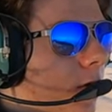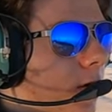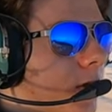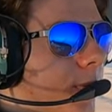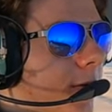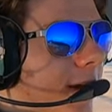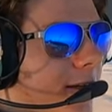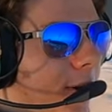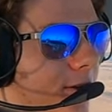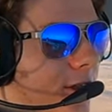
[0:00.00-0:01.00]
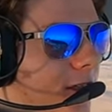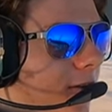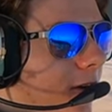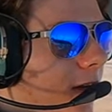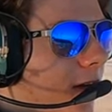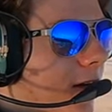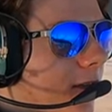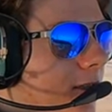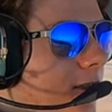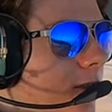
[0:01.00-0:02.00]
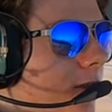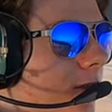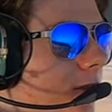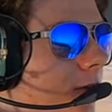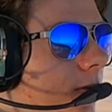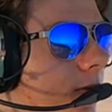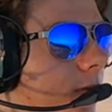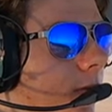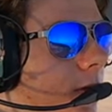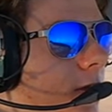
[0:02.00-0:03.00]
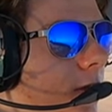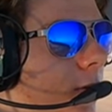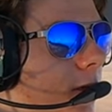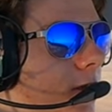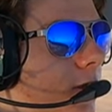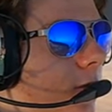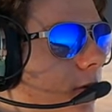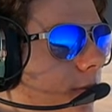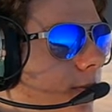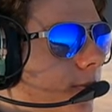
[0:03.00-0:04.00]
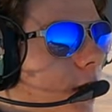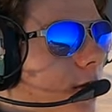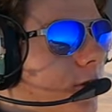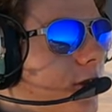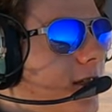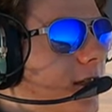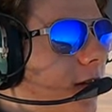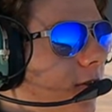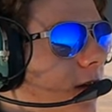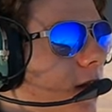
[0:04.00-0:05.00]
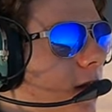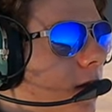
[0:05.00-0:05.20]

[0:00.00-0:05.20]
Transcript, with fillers: Let's bring it back to about 70 knots. See what it's doing. There's 70.